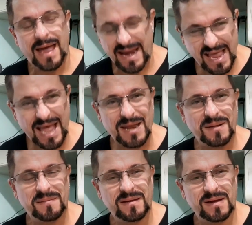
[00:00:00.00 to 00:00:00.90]
Again,
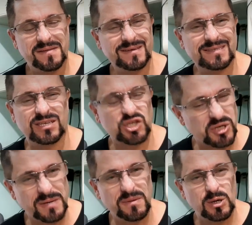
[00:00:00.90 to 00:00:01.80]
this is a
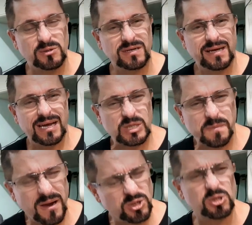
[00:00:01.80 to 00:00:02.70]
tribute, a
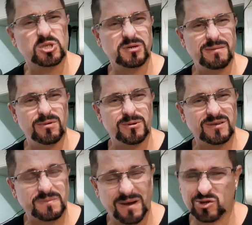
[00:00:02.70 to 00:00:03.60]
special tribute, a
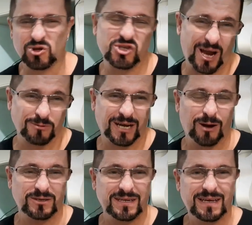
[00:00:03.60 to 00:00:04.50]
special shout
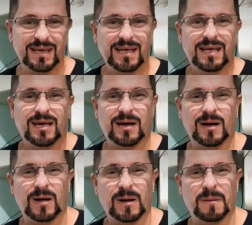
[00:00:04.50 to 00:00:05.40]
out
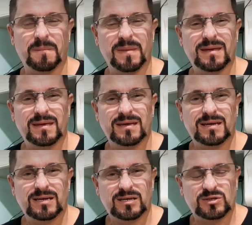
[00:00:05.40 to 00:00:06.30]

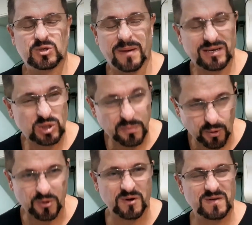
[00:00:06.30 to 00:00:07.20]
to my
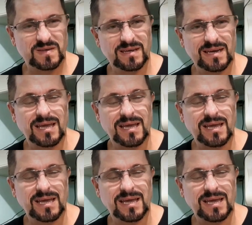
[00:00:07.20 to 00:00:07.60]
supporters.